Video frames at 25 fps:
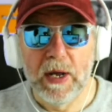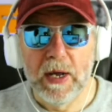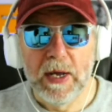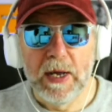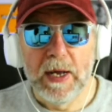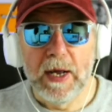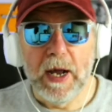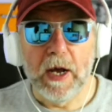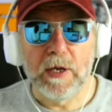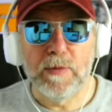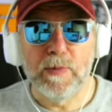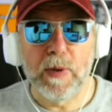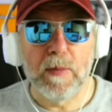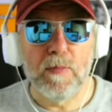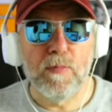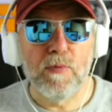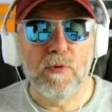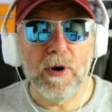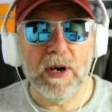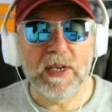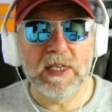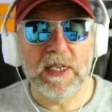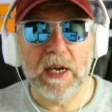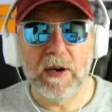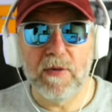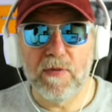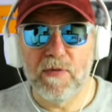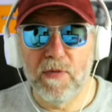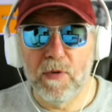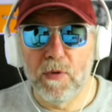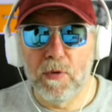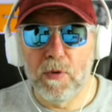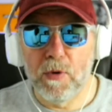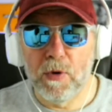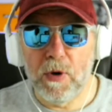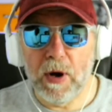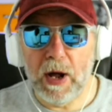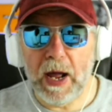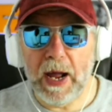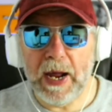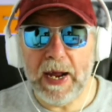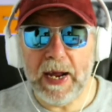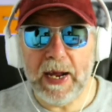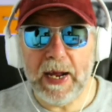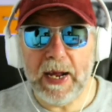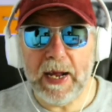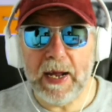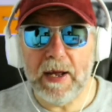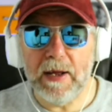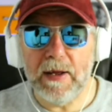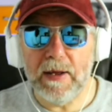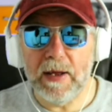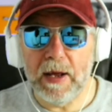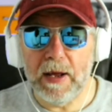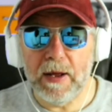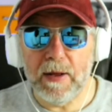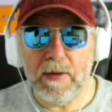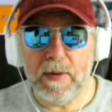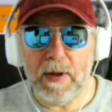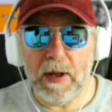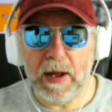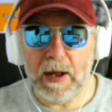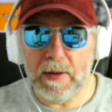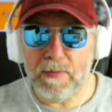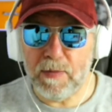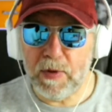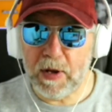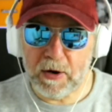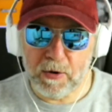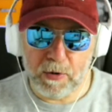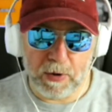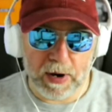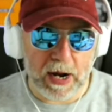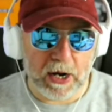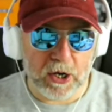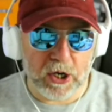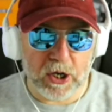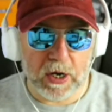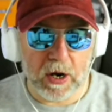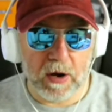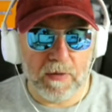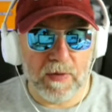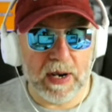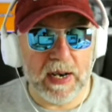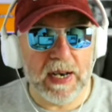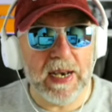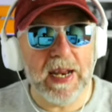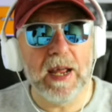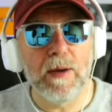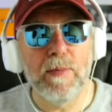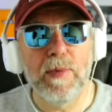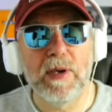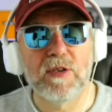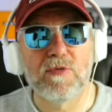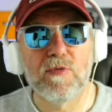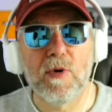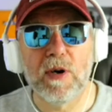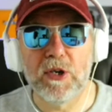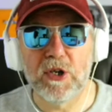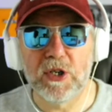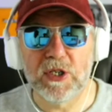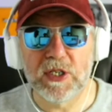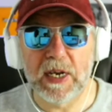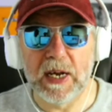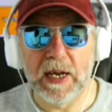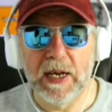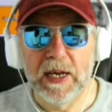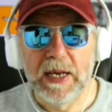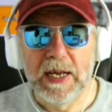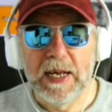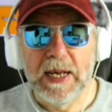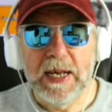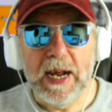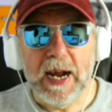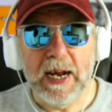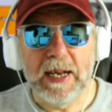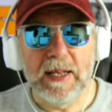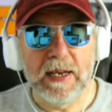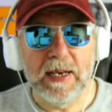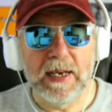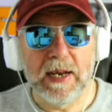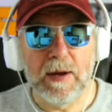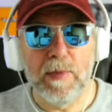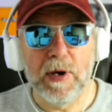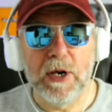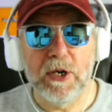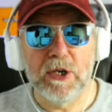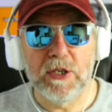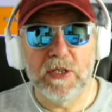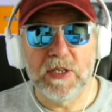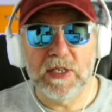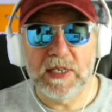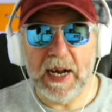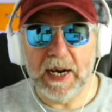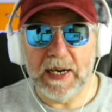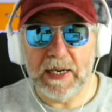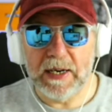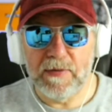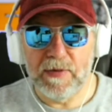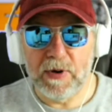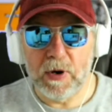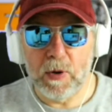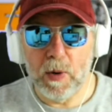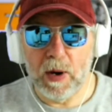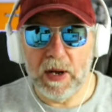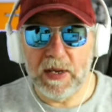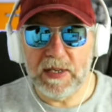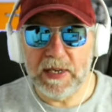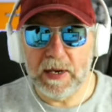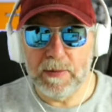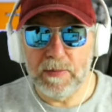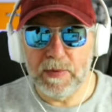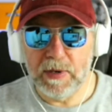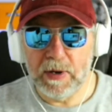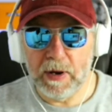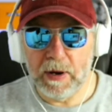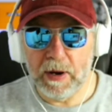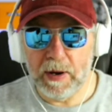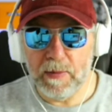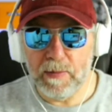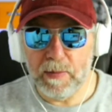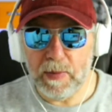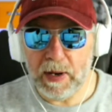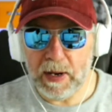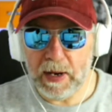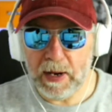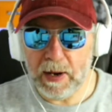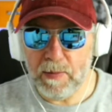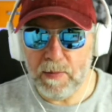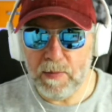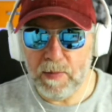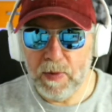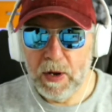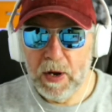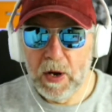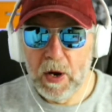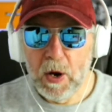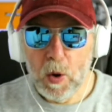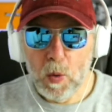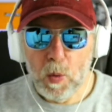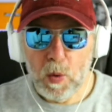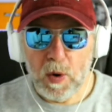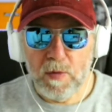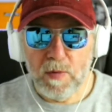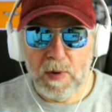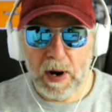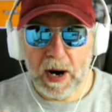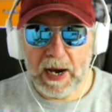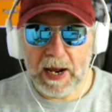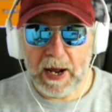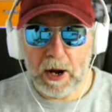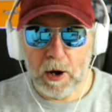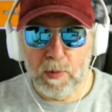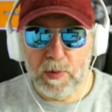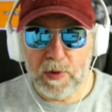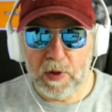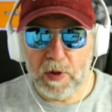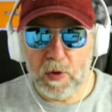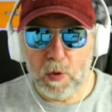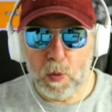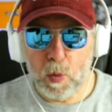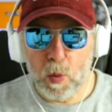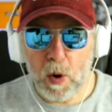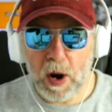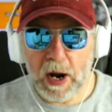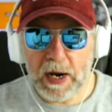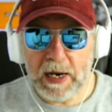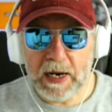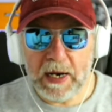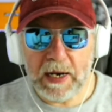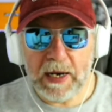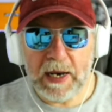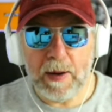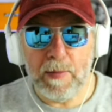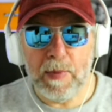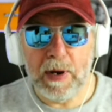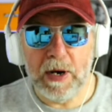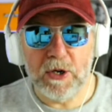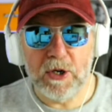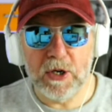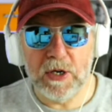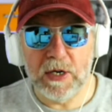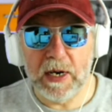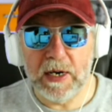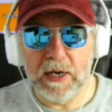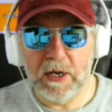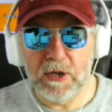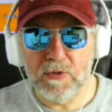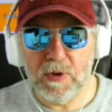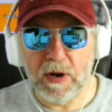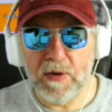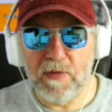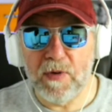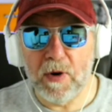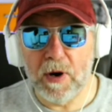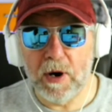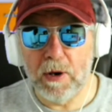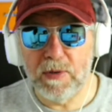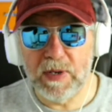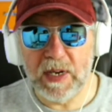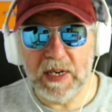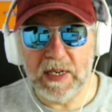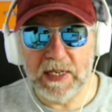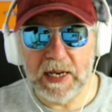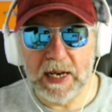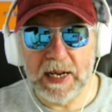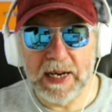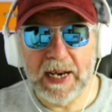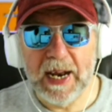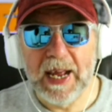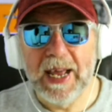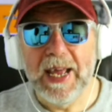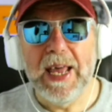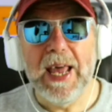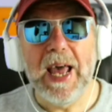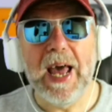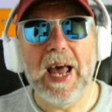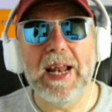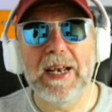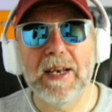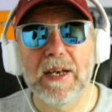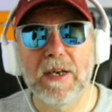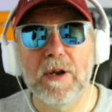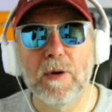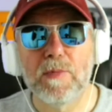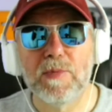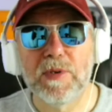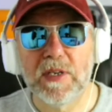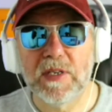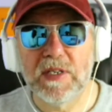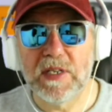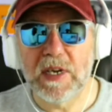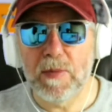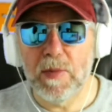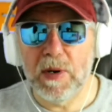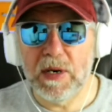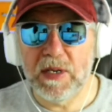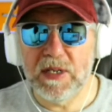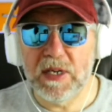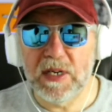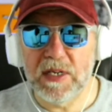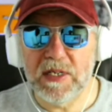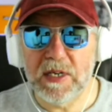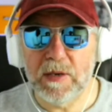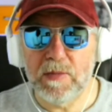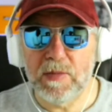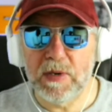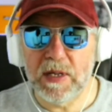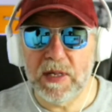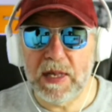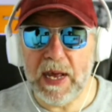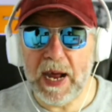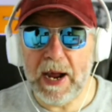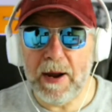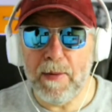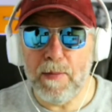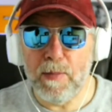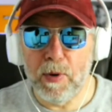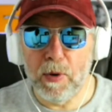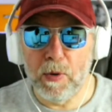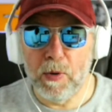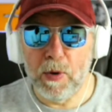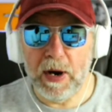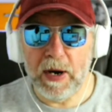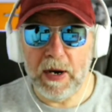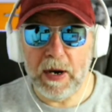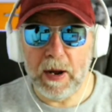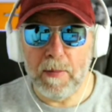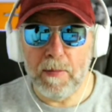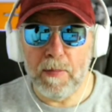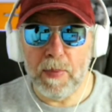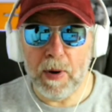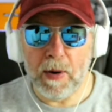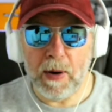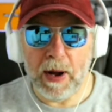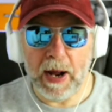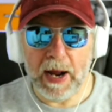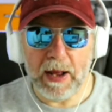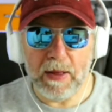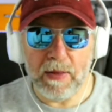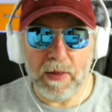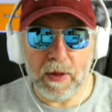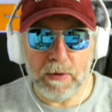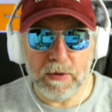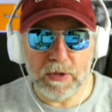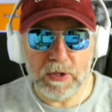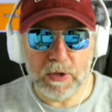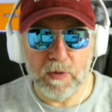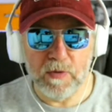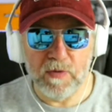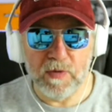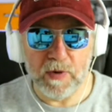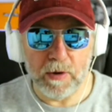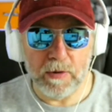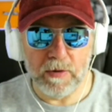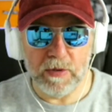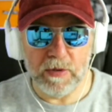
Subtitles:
has been pressing for the creation of a near-miss register in the demolition sector for quite some time. We really hope that the wider demolition industry follows his lead and adopts a similar system to that employed by those good folks